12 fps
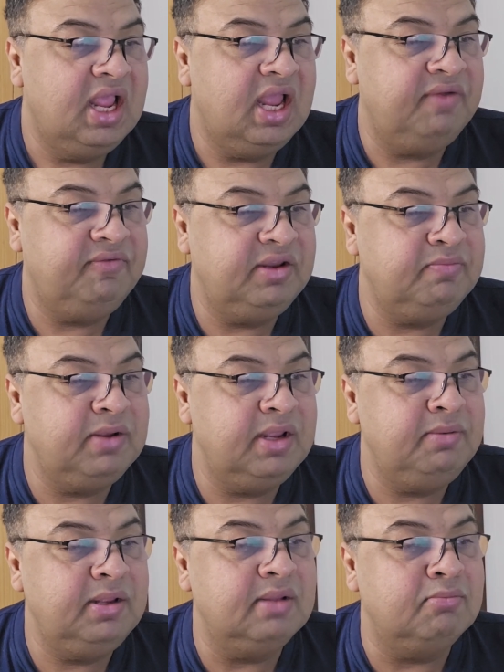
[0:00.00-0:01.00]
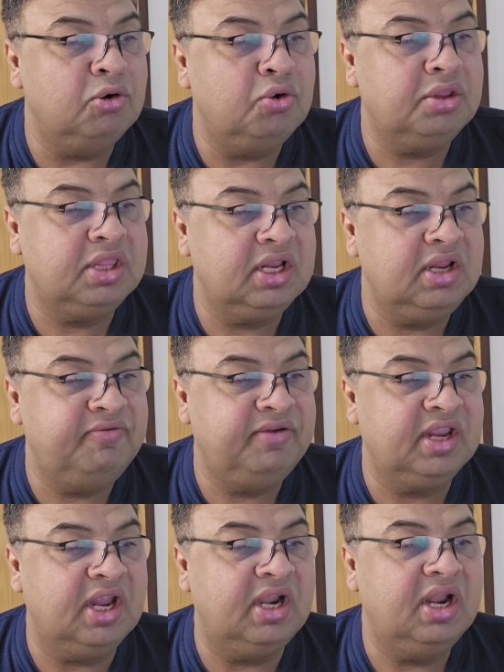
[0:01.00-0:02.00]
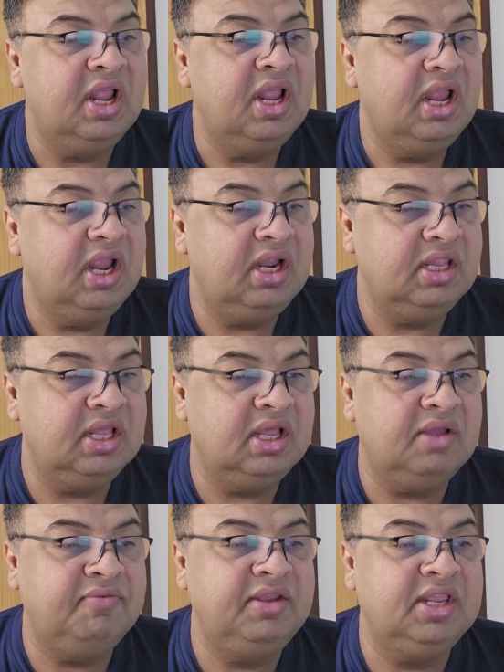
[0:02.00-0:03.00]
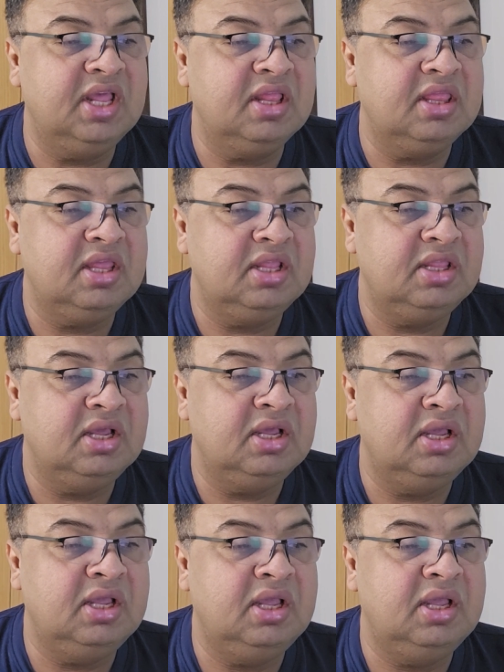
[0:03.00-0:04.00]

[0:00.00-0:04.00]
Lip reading: and which may be the more significant in the we can say the